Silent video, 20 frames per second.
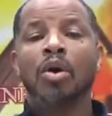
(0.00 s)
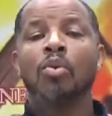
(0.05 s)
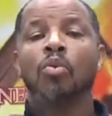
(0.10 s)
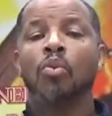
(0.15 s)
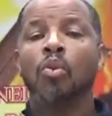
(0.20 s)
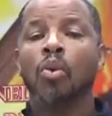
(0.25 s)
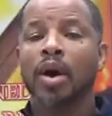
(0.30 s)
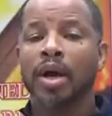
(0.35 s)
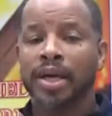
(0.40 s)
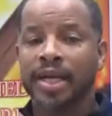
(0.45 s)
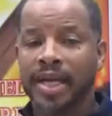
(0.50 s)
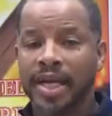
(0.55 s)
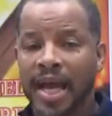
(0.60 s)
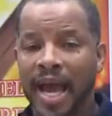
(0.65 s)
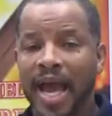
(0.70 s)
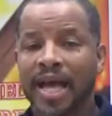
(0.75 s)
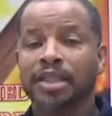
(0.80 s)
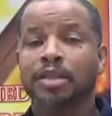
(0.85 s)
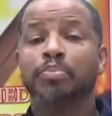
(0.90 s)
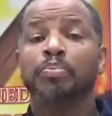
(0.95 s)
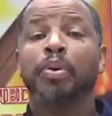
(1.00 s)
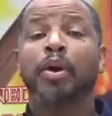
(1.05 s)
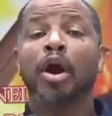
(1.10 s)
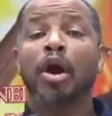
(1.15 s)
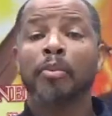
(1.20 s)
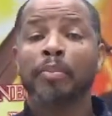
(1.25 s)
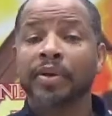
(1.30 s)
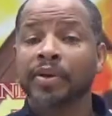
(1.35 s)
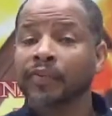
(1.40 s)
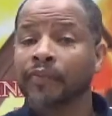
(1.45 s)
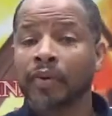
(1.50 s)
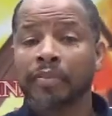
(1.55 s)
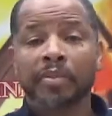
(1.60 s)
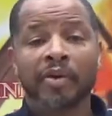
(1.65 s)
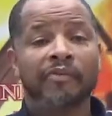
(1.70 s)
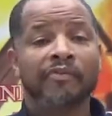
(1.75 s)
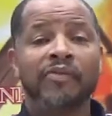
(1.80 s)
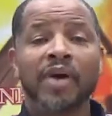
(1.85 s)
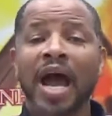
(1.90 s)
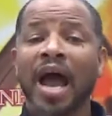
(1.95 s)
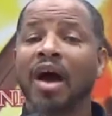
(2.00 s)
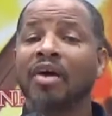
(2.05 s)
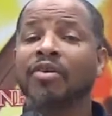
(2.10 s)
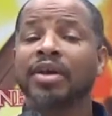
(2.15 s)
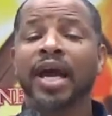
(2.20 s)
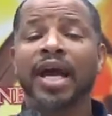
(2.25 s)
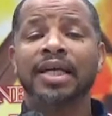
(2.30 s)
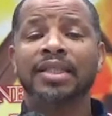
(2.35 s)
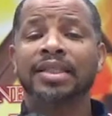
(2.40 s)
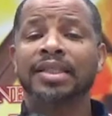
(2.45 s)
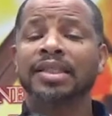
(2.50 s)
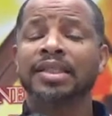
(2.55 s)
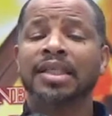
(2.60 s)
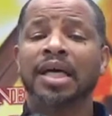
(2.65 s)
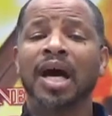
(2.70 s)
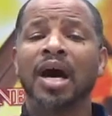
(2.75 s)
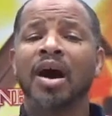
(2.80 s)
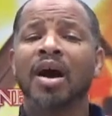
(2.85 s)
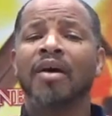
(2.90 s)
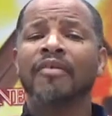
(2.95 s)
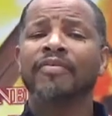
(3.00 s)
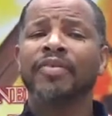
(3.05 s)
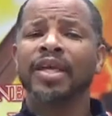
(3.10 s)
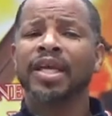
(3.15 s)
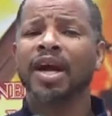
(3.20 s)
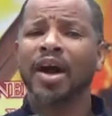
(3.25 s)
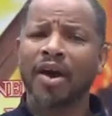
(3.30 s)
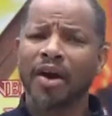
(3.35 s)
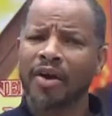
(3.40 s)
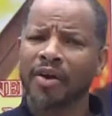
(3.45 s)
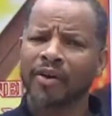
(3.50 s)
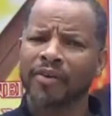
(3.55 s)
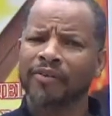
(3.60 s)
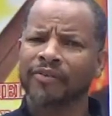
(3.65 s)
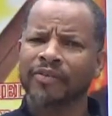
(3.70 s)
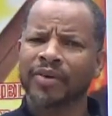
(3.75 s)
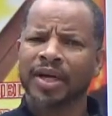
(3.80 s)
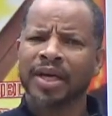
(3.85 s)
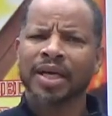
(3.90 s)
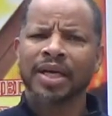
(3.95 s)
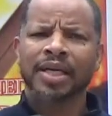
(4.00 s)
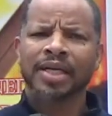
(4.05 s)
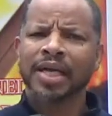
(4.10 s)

what he has purposed from the foundations of the earth. Yeah.